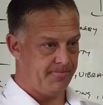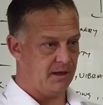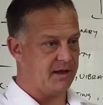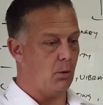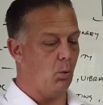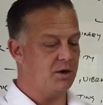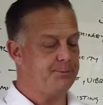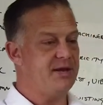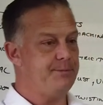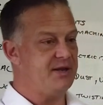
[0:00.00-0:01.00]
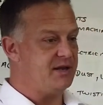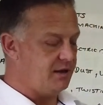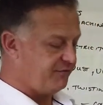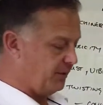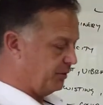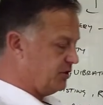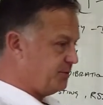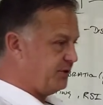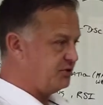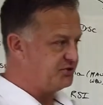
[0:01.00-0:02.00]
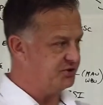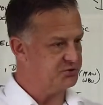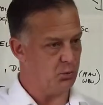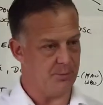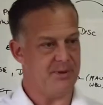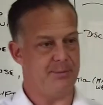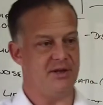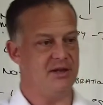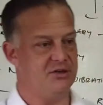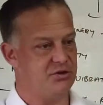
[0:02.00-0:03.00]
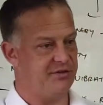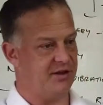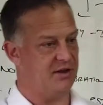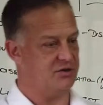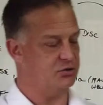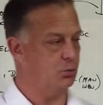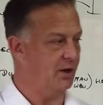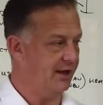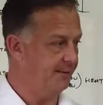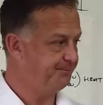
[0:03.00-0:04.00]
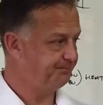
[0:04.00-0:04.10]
Okay, what PPE, if I'm going to be using this, what PPE do you think I should wear?